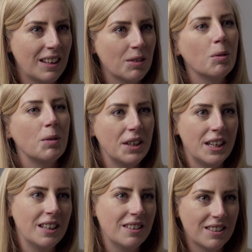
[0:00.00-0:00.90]
That's what we
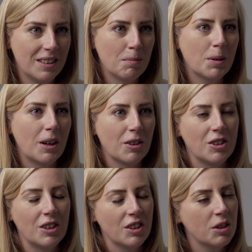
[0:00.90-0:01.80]
need in
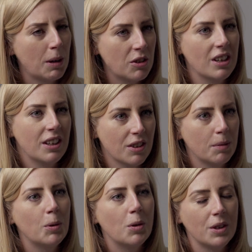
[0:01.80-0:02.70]
production, especially in
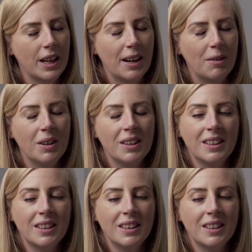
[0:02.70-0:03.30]
sport now.